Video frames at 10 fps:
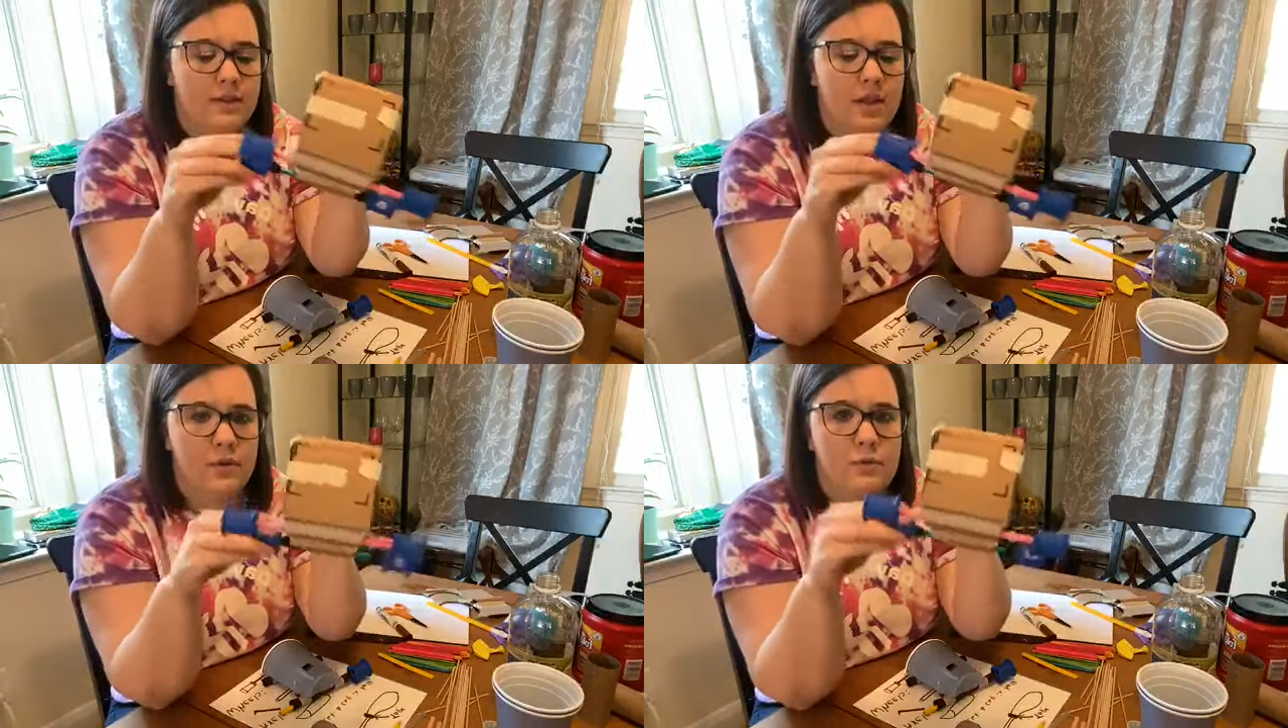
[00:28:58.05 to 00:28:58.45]

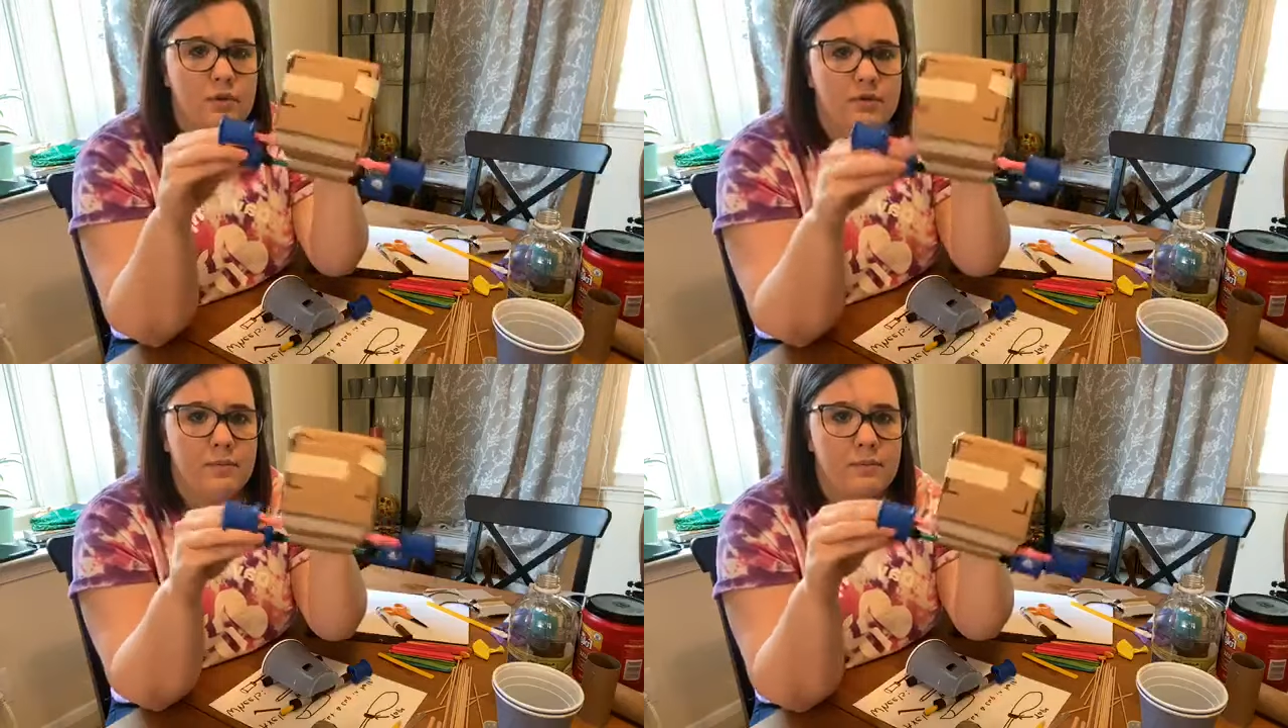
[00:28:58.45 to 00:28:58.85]
They were
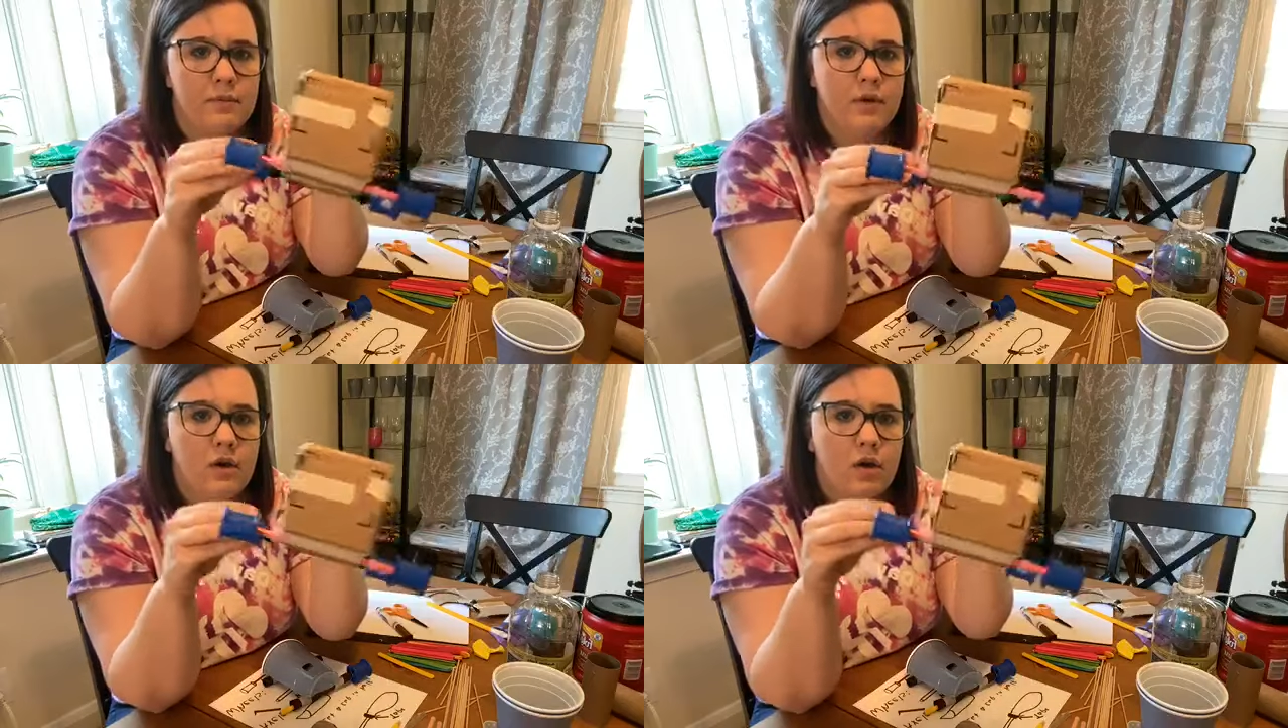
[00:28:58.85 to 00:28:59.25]
moving
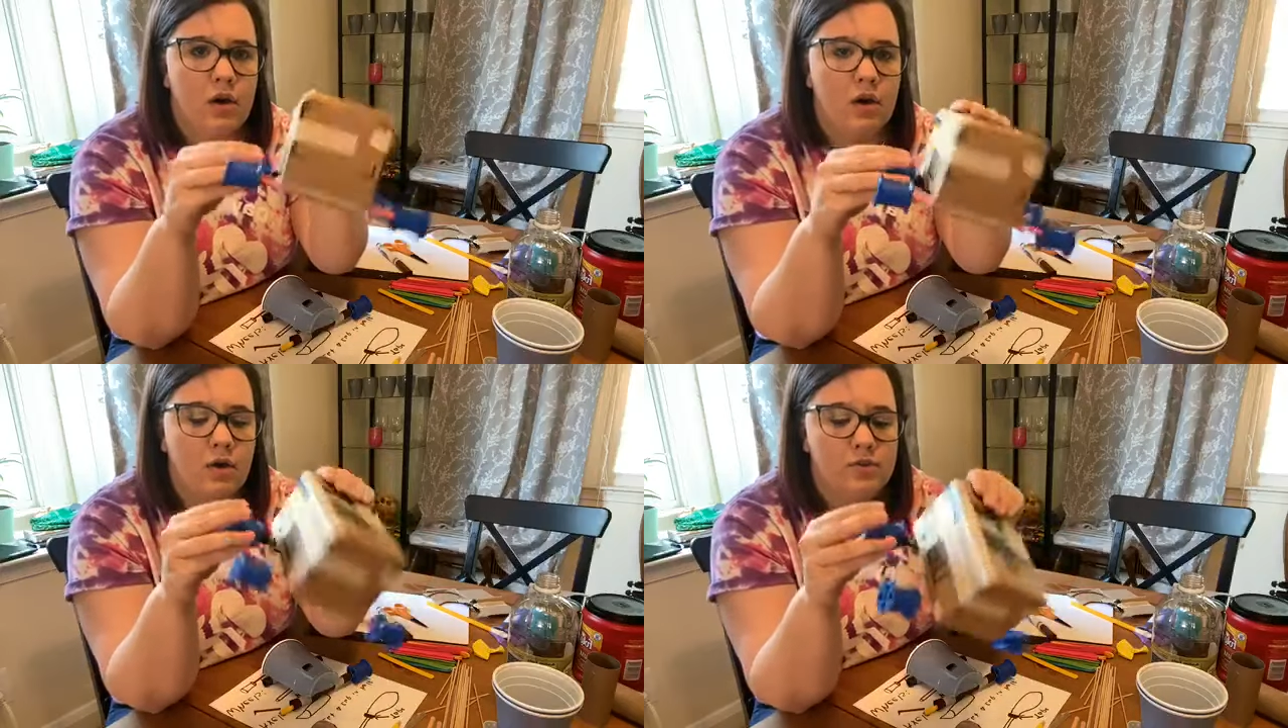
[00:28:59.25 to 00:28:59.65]

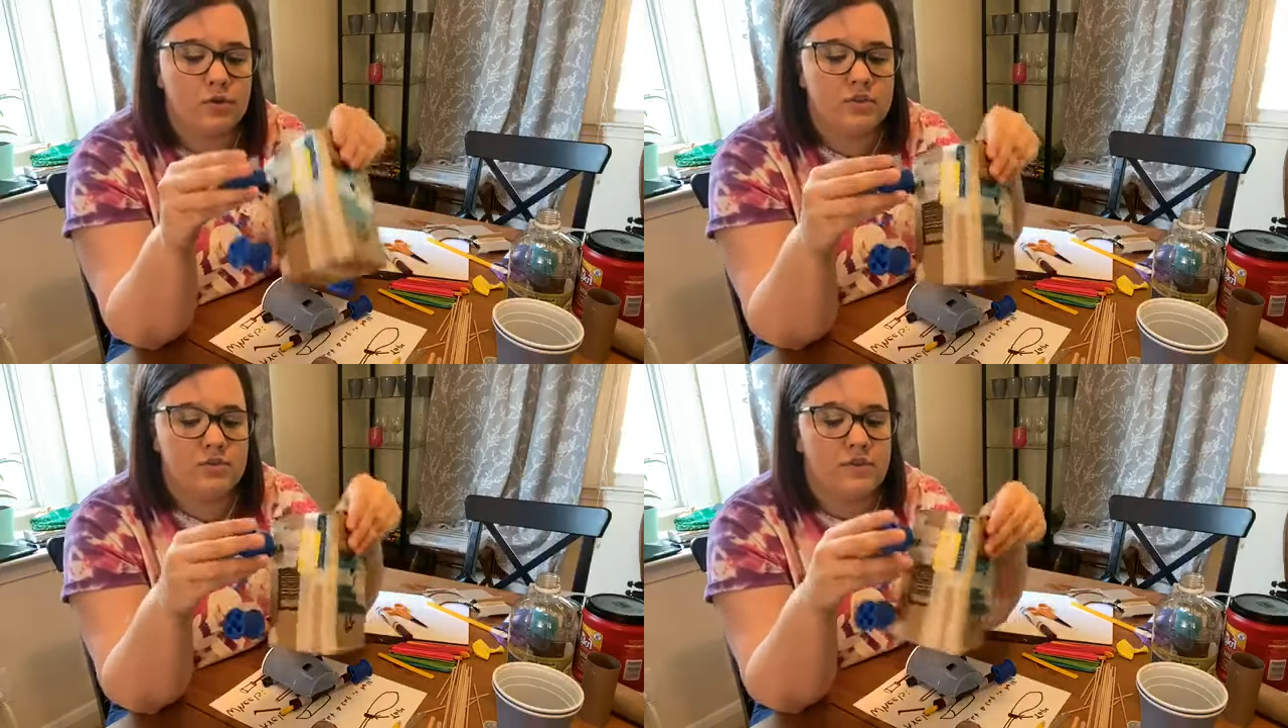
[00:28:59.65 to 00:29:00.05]
all
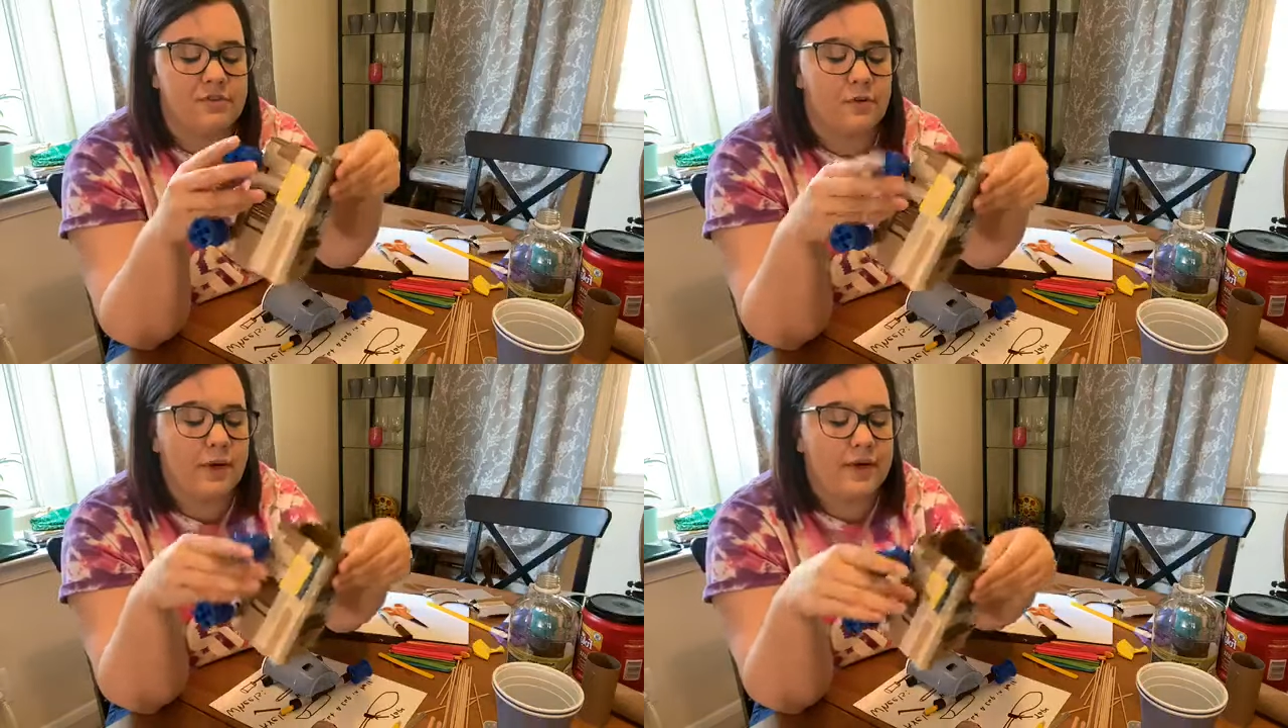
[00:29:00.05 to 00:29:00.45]
sorts of
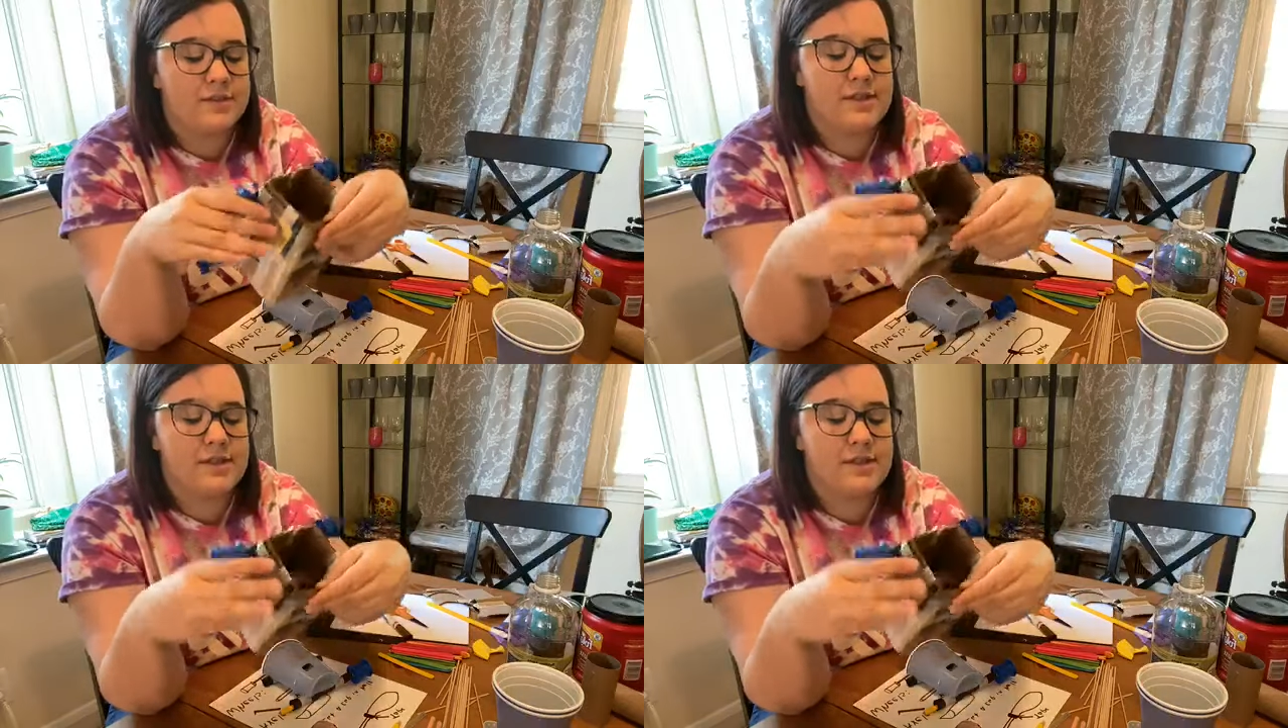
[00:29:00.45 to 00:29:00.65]
different ways,